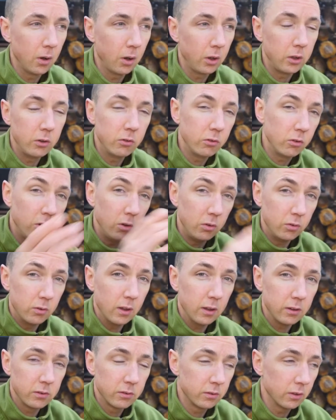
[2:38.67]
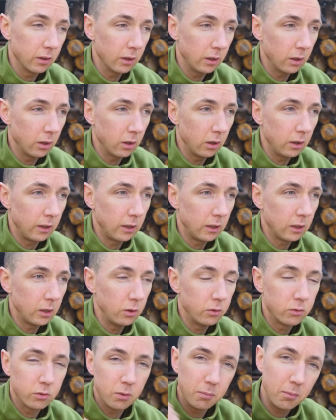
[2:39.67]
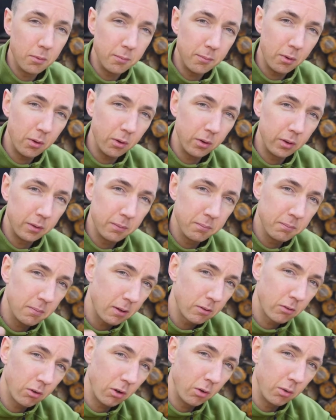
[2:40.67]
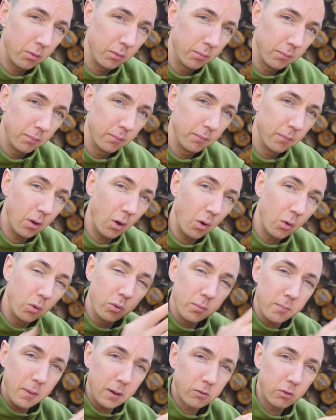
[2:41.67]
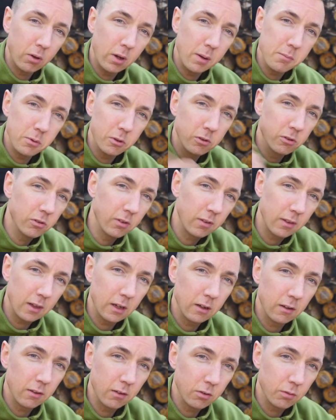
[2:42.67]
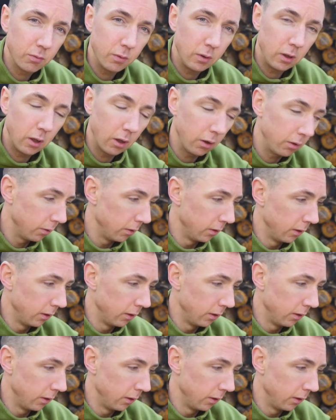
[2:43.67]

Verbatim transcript: I used to use this and I'll include some of my macro old macro images at the end of this video.